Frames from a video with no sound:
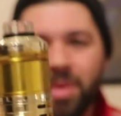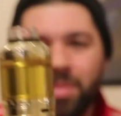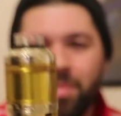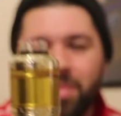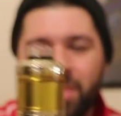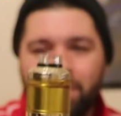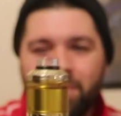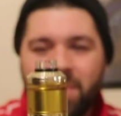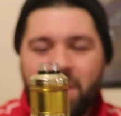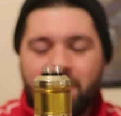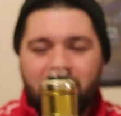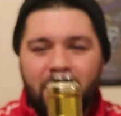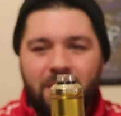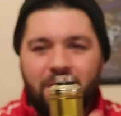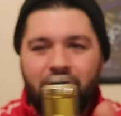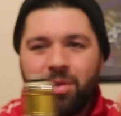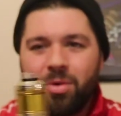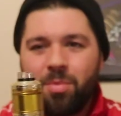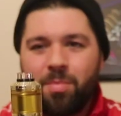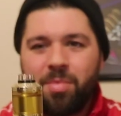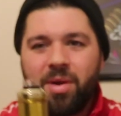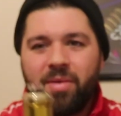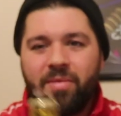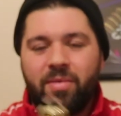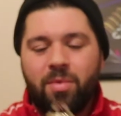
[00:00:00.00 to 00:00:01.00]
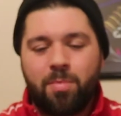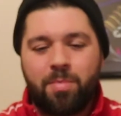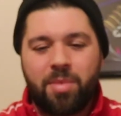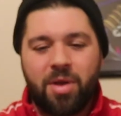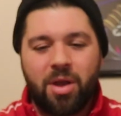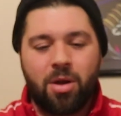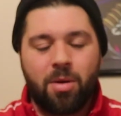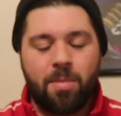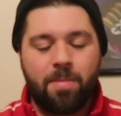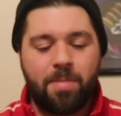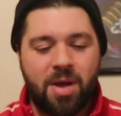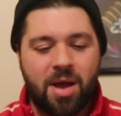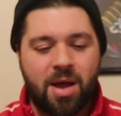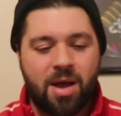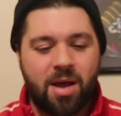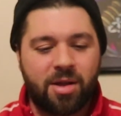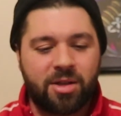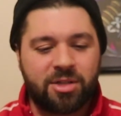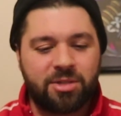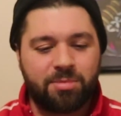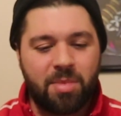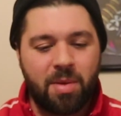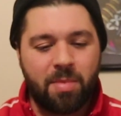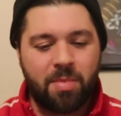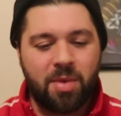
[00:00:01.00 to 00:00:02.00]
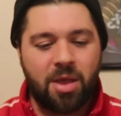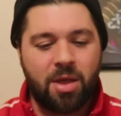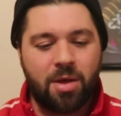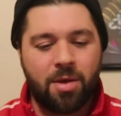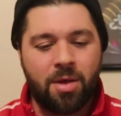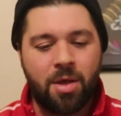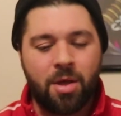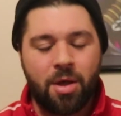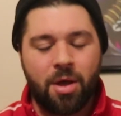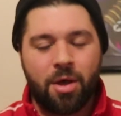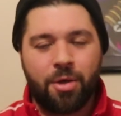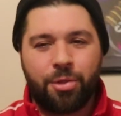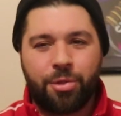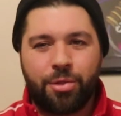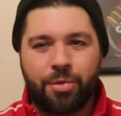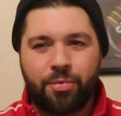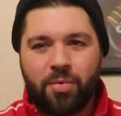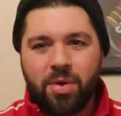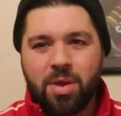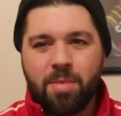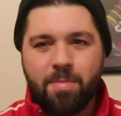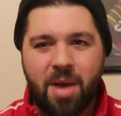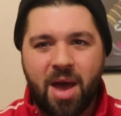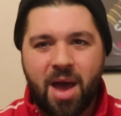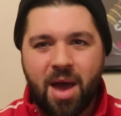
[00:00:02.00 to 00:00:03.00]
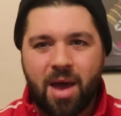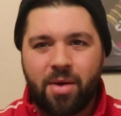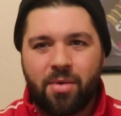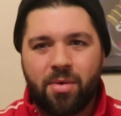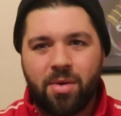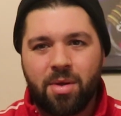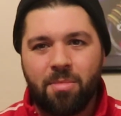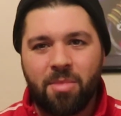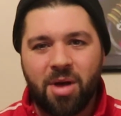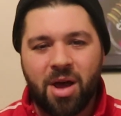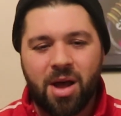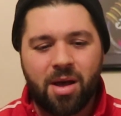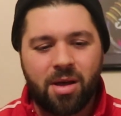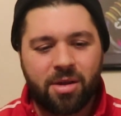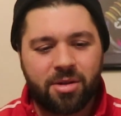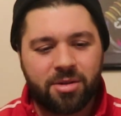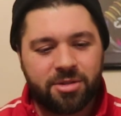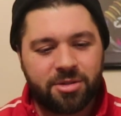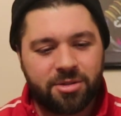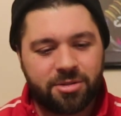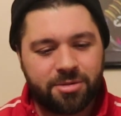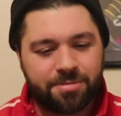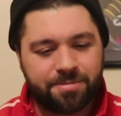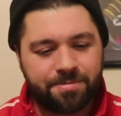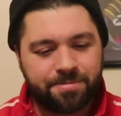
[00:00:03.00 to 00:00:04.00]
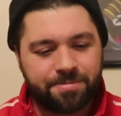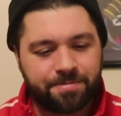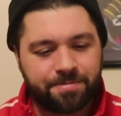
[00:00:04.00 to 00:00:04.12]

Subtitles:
But maybe a little bit of a bigger box. Maybe a 3 battery box.